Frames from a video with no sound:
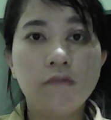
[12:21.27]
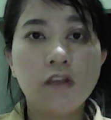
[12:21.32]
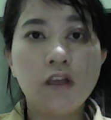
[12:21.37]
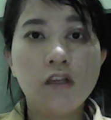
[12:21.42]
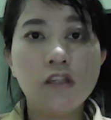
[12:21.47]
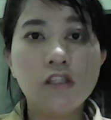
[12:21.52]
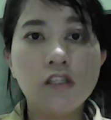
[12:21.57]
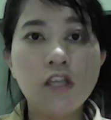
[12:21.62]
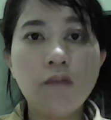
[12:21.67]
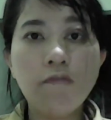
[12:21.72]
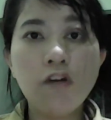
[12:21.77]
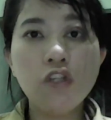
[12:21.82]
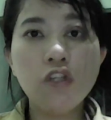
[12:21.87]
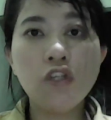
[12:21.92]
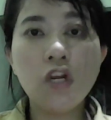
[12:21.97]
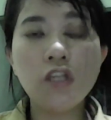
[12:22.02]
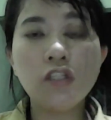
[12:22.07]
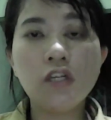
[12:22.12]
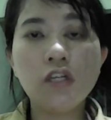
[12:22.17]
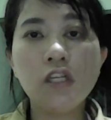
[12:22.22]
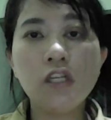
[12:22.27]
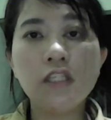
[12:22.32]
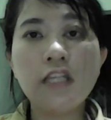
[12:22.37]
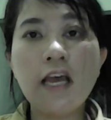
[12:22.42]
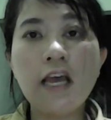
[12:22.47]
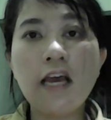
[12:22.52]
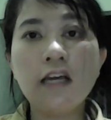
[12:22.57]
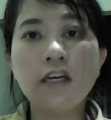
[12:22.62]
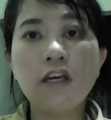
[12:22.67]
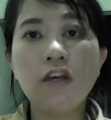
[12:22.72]
Some researchers
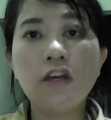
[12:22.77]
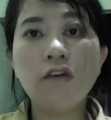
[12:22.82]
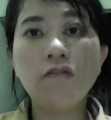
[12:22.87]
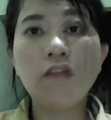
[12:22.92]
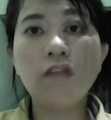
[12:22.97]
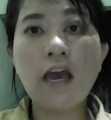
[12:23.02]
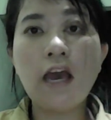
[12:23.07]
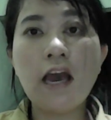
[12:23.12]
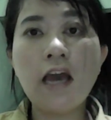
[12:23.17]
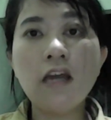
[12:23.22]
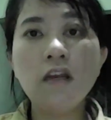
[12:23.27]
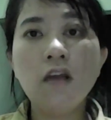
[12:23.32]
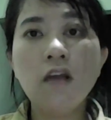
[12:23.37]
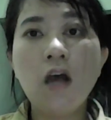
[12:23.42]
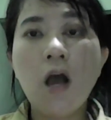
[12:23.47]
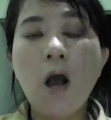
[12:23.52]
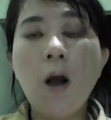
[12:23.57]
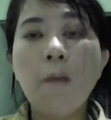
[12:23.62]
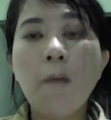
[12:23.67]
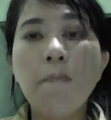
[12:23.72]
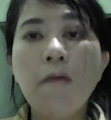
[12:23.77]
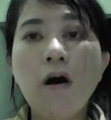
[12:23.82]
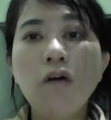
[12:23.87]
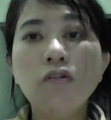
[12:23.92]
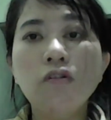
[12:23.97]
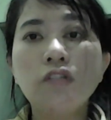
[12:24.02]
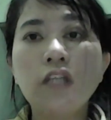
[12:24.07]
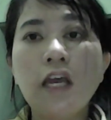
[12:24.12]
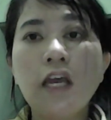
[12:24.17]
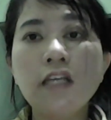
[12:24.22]
argue that
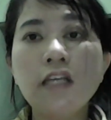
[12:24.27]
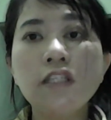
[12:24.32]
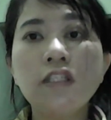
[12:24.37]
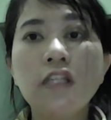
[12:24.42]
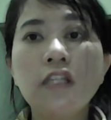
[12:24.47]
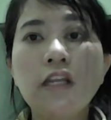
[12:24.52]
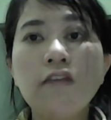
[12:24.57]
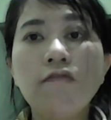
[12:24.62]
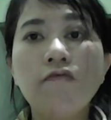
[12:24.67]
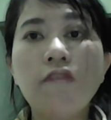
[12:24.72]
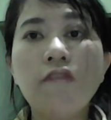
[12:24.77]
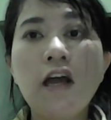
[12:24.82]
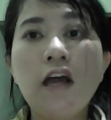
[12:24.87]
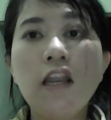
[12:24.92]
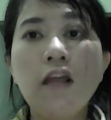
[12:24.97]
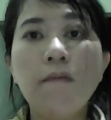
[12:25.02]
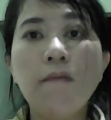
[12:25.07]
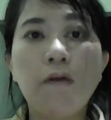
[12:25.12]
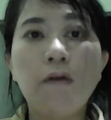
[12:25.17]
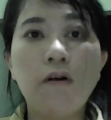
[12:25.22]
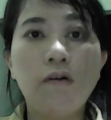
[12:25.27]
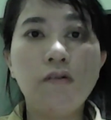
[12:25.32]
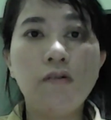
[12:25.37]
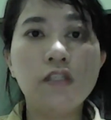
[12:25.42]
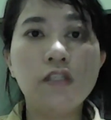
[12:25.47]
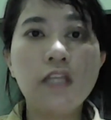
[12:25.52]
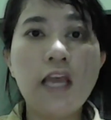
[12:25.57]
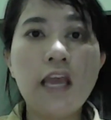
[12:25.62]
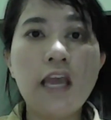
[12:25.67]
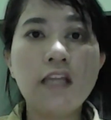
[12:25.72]
both test developers
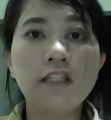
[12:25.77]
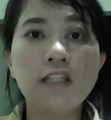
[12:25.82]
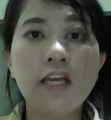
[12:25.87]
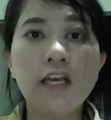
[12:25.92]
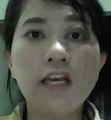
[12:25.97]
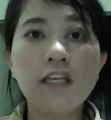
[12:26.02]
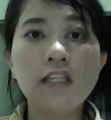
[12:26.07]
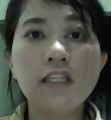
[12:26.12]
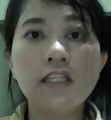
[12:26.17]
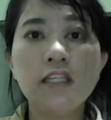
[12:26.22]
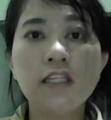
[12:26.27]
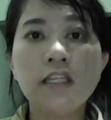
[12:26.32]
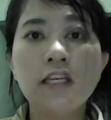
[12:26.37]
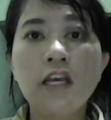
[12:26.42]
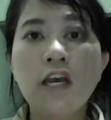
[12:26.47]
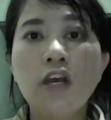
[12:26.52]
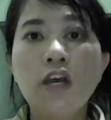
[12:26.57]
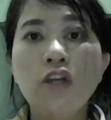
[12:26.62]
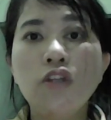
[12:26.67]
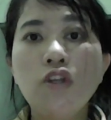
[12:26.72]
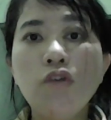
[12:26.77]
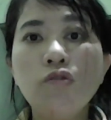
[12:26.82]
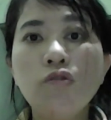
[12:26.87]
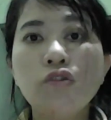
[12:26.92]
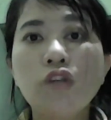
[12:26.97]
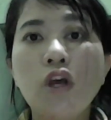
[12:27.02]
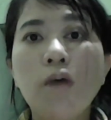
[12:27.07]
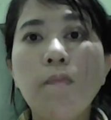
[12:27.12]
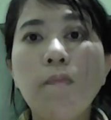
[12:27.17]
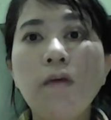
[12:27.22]
and test
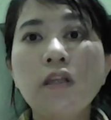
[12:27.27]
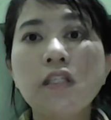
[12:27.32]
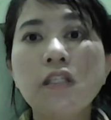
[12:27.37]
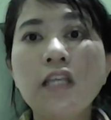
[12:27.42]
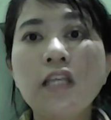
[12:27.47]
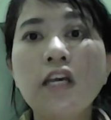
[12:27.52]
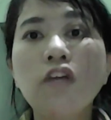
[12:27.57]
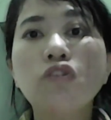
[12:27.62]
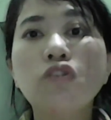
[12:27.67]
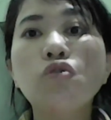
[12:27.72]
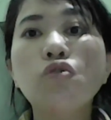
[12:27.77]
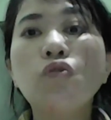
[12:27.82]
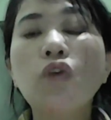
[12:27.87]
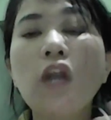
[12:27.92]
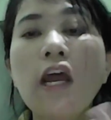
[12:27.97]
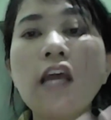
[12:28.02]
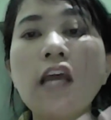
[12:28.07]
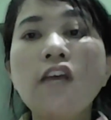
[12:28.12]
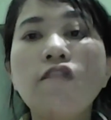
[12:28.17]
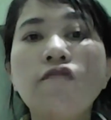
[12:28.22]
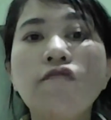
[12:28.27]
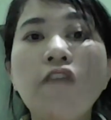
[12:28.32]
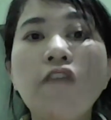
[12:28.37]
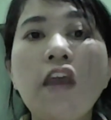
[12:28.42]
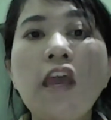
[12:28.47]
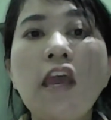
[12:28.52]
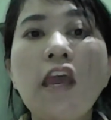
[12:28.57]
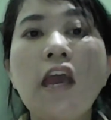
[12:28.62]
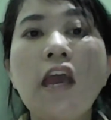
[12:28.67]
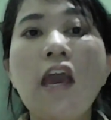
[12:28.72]
users must seek to create
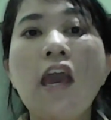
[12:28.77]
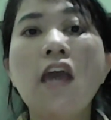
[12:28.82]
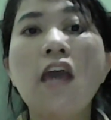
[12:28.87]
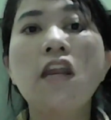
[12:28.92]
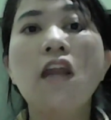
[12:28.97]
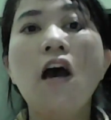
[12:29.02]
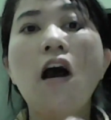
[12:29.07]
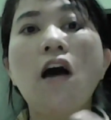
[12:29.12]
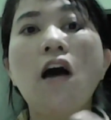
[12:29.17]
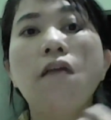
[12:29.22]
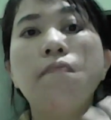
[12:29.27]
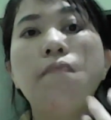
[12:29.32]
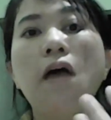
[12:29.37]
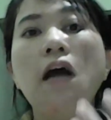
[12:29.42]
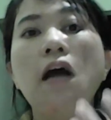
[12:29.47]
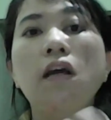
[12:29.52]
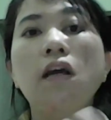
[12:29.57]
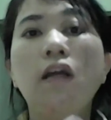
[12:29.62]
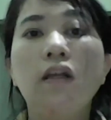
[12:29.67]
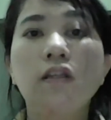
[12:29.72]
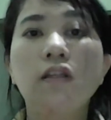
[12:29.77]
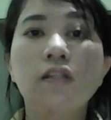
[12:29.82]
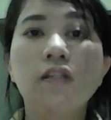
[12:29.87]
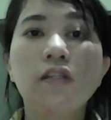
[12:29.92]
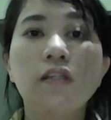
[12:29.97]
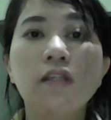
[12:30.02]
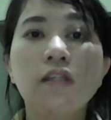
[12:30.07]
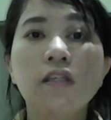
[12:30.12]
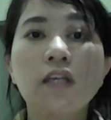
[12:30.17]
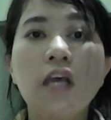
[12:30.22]
fair and
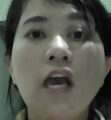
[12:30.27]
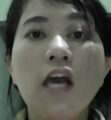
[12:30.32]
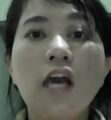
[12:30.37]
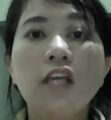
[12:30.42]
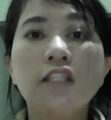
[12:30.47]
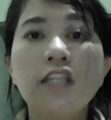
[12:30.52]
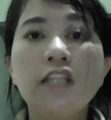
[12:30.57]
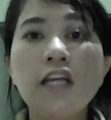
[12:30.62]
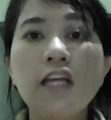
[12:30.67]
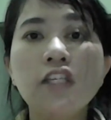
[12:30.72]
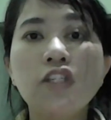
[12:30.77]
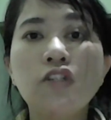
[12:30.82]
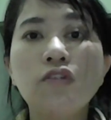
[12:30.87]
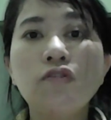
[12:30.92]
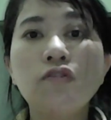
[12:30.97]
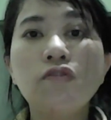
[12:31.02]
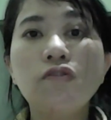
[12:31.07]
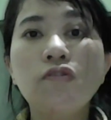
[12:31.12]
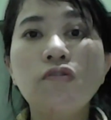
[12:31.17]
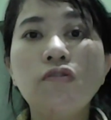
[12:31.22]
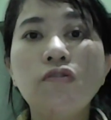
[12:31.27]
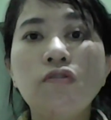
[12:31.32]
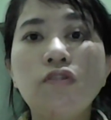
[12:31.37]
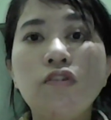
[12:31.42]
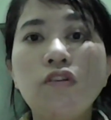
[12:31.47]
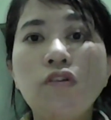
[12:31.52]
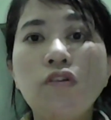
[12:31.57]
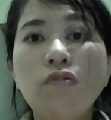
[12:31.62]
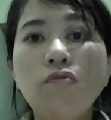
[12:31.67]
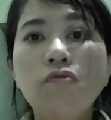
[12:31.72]
unbiased tests to
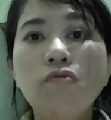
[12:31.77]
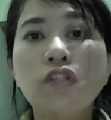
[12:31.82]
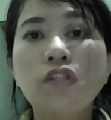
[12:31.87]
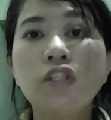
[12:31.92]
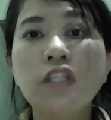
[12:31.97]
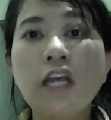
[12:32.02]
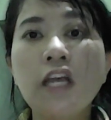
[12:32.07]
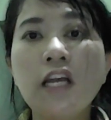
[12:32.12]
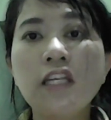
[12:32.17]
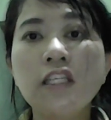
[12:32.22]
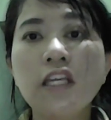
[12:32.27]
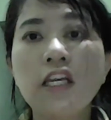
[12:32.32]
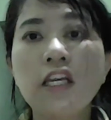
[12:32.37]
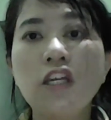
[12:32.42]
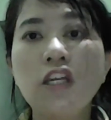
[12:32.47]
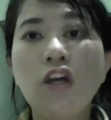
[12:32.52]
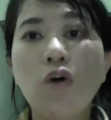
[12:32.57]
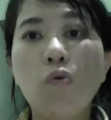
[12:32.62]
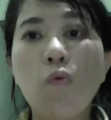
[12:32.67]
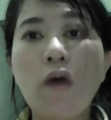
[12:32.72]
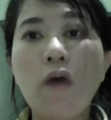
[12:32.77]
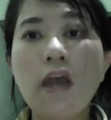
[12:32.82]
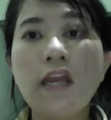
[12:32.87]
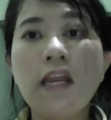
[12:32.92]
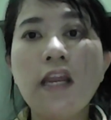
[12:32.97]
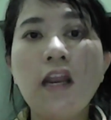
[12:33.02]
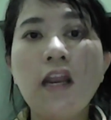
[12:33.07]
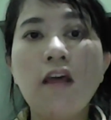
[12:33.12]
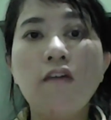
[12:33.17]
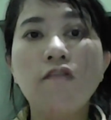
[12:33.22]
use tests in a way
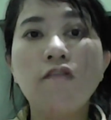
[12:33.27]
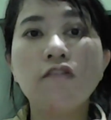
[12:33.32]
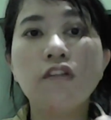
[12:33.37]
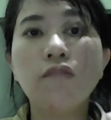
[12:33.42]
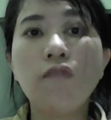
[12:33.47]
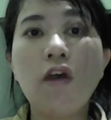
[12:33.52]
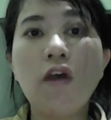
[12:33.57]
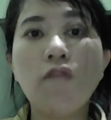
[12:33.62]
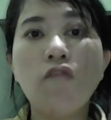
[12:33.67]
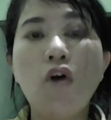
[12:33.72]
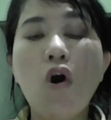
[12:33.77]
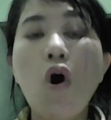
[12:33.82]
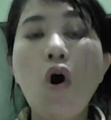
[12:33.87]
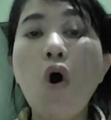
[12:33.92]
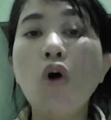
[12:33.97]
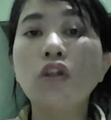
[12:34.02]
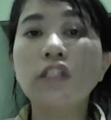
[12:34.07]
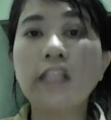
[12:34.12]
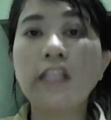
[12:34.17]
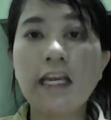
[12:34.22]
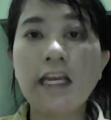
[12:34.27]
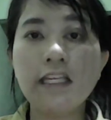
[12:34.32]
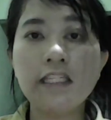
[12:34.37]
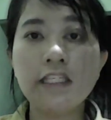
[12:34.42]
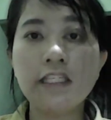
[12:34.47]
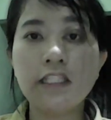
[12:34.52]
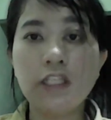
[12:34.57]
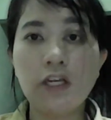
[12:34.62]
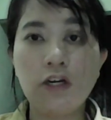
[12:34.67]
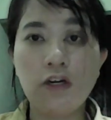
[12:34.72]
that is fair for all
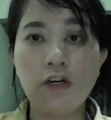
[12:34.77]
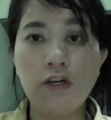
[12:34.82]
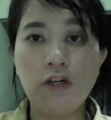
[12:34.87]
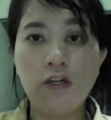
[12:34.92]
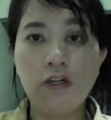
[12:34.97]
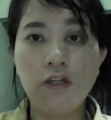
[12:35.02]
testers.